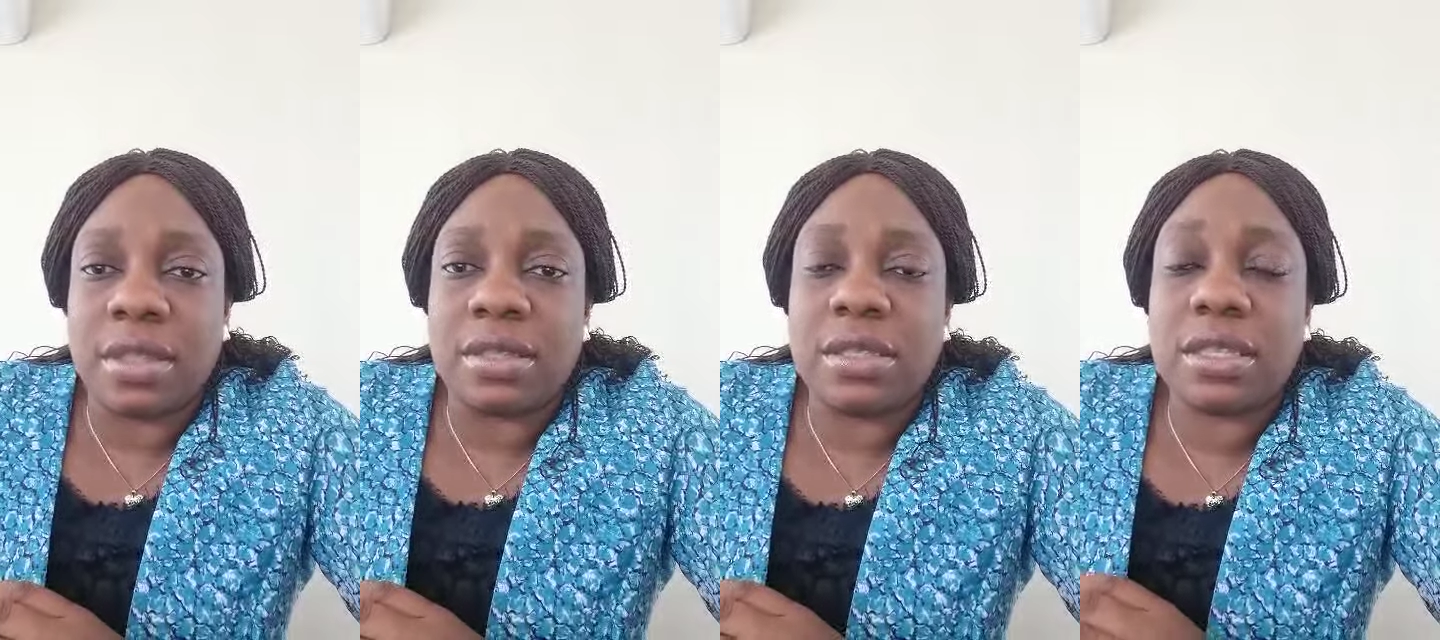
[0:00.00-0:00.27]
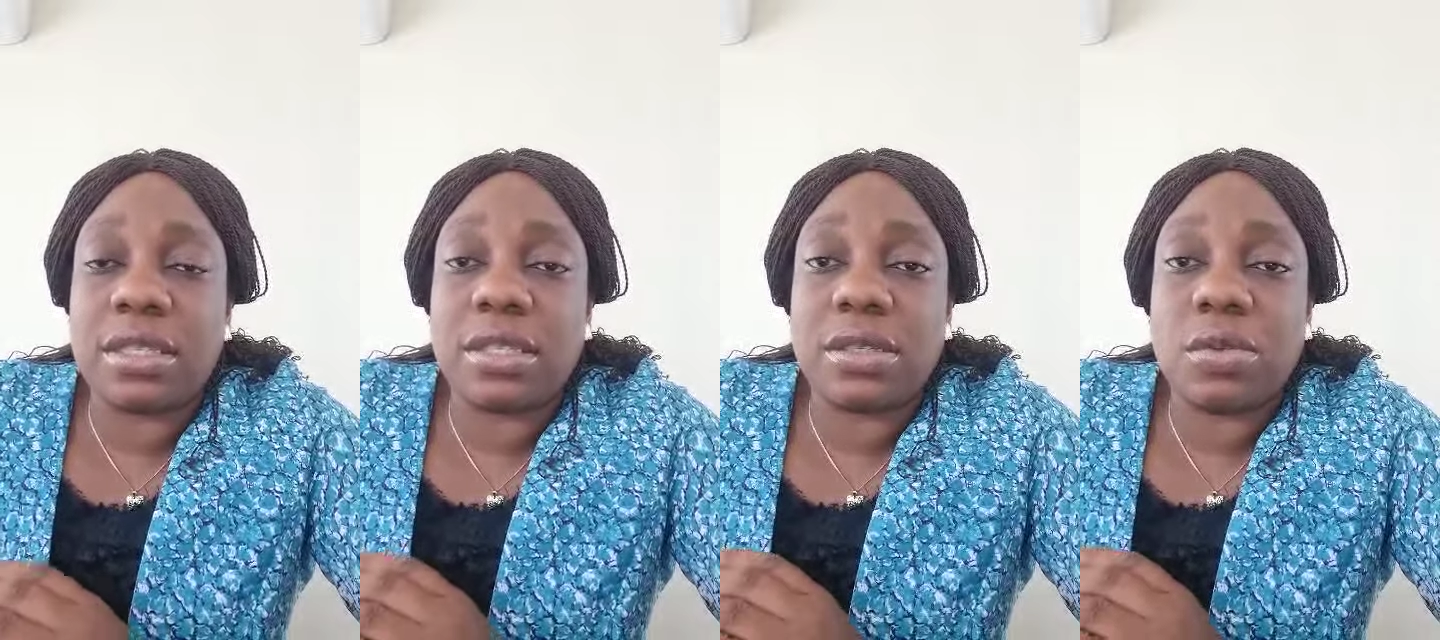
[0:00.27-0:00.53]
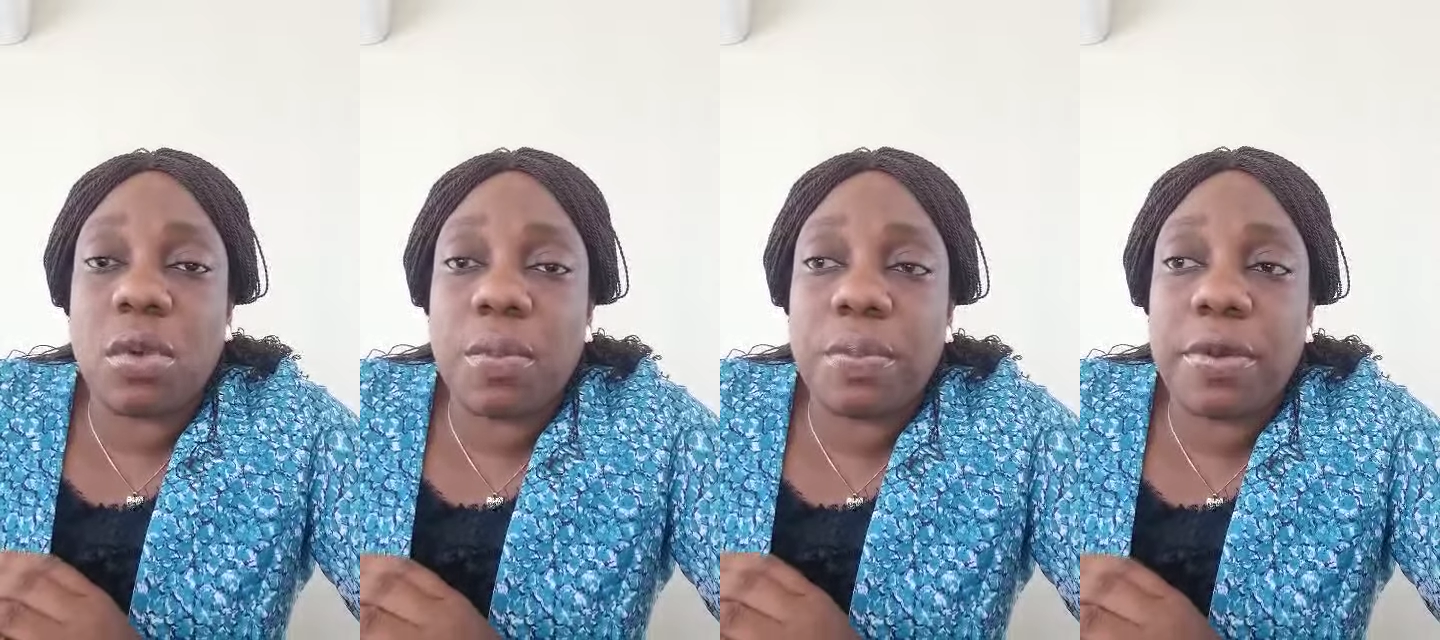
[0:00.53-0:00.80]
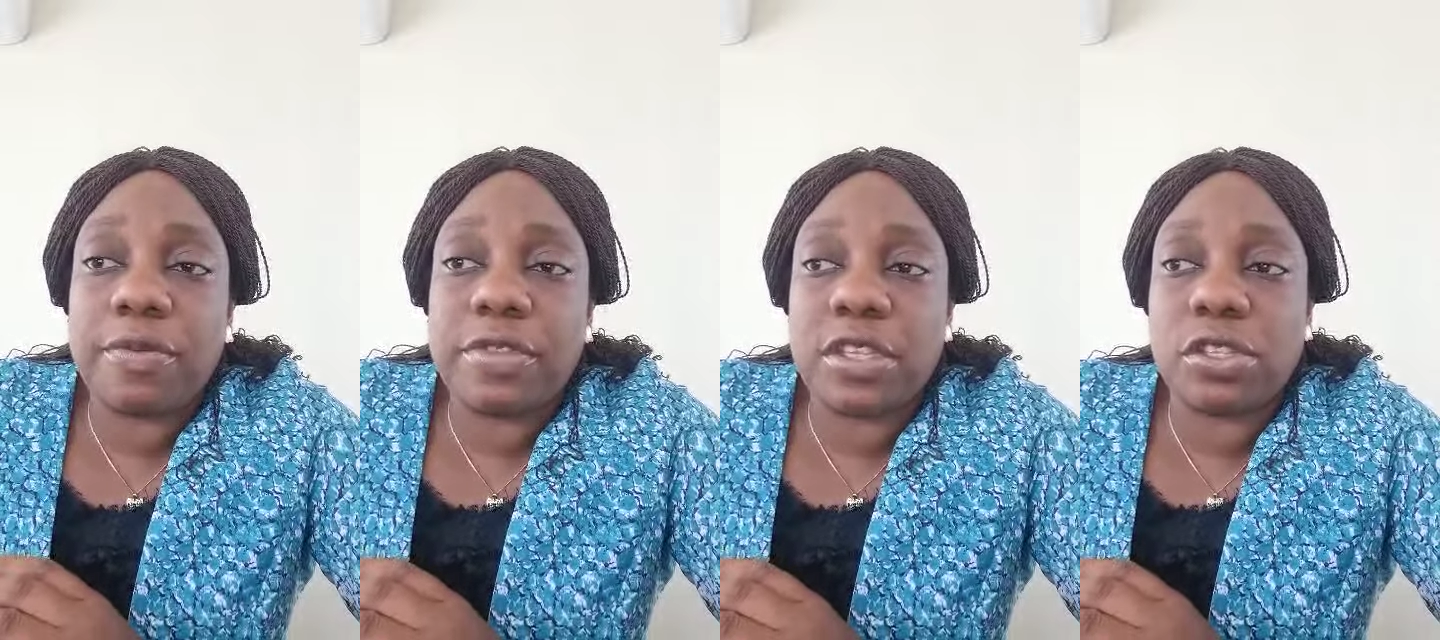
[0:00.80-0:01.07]
The scope
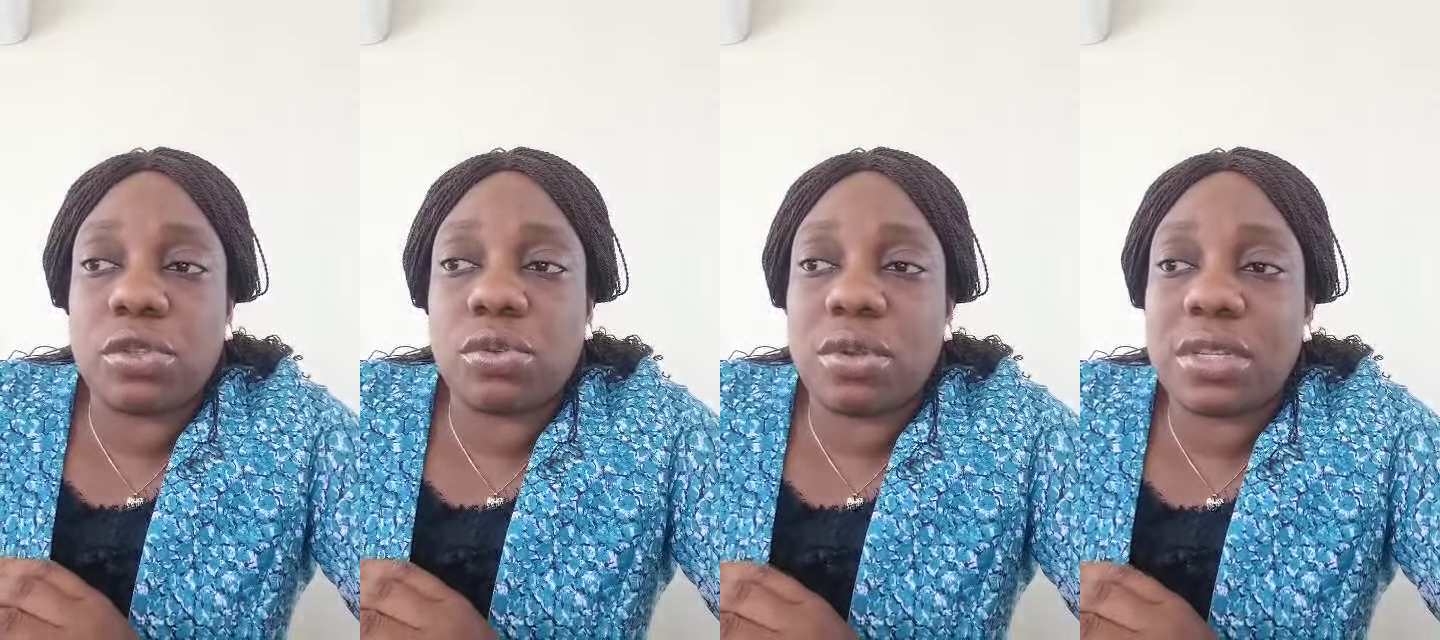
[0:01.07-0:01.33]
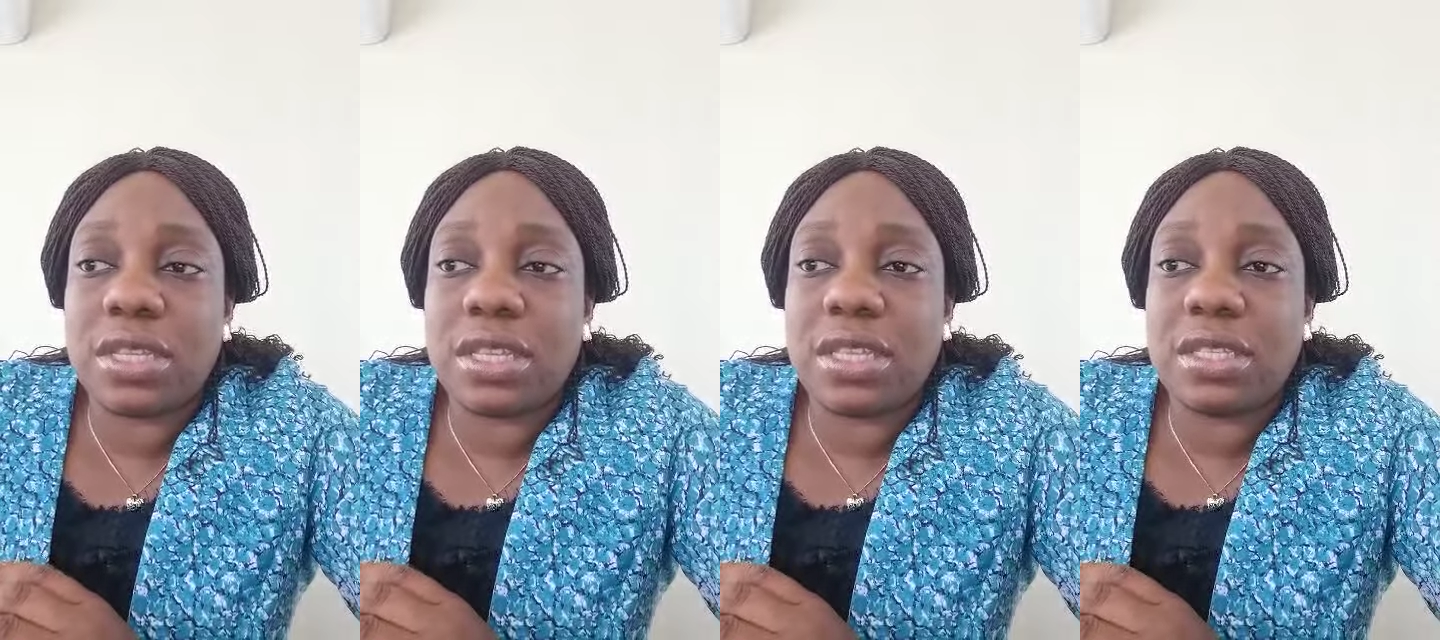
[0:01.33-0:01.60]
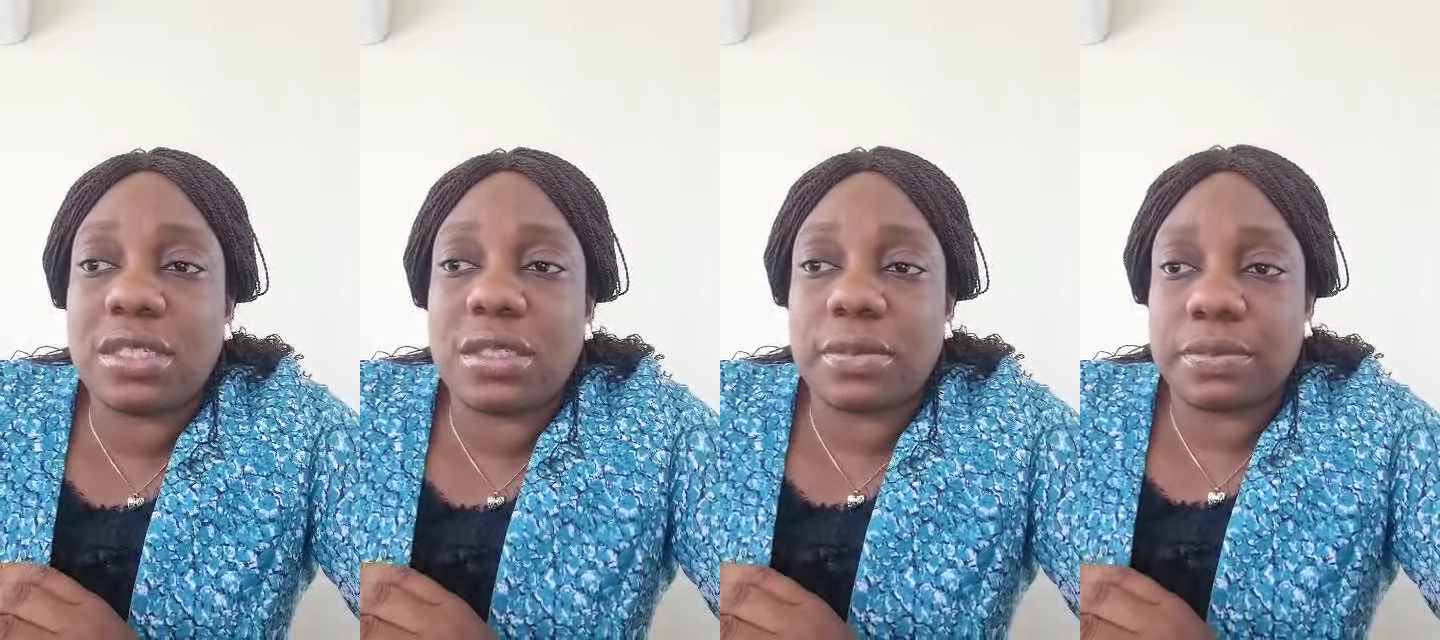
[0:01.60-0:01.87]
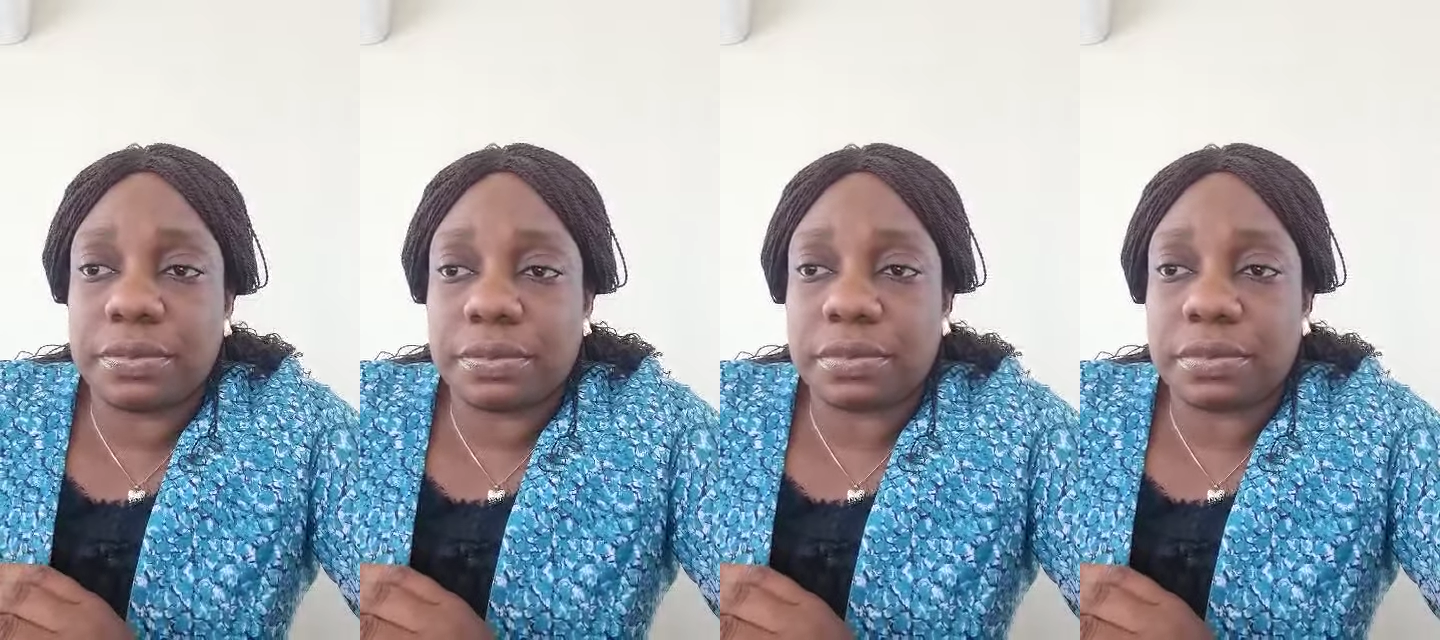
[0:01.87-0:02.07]
of this study is